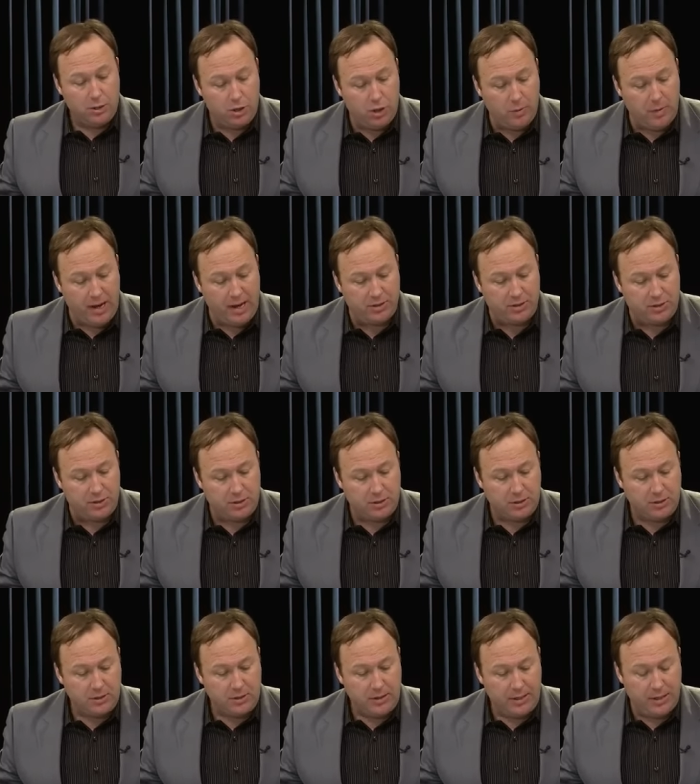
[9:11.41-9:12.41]
U.S.
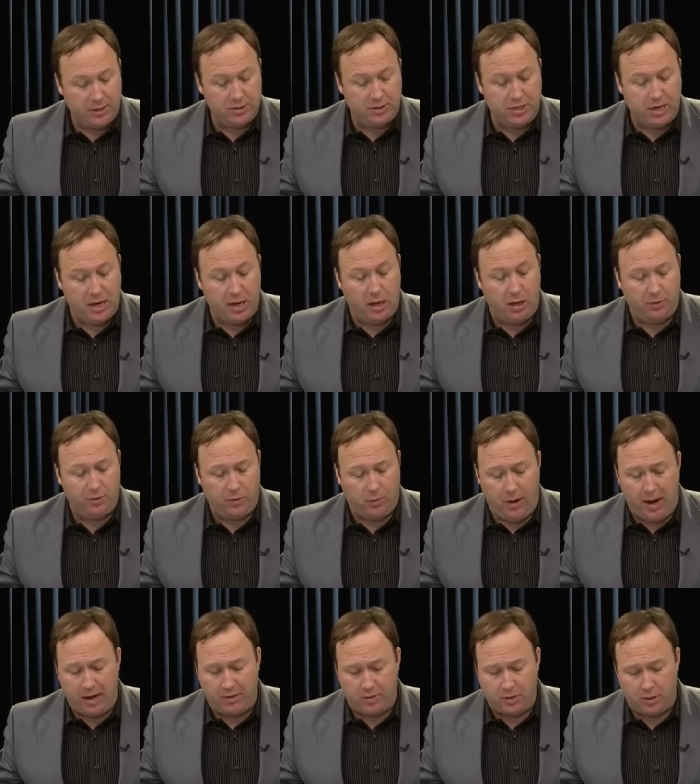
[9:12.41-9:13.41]
Intel
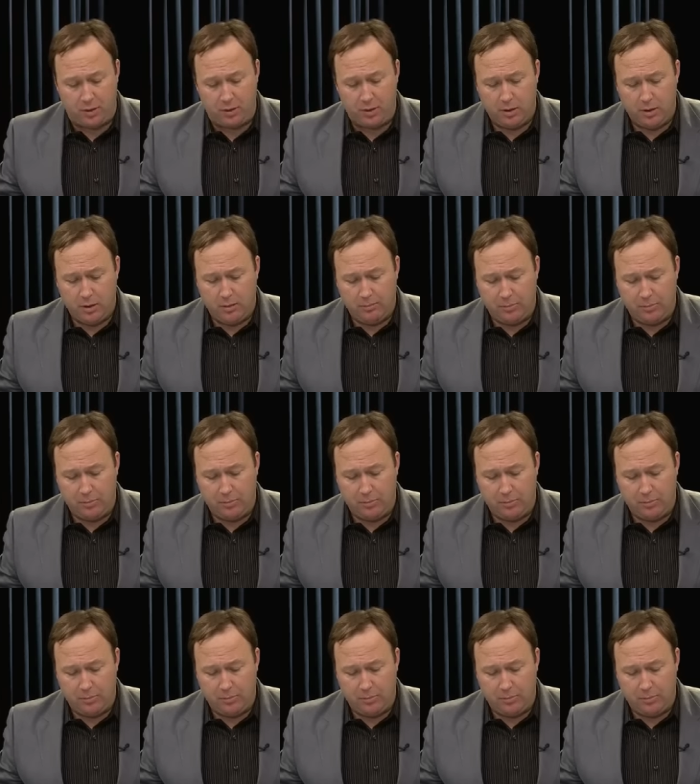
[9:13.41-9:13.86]
Director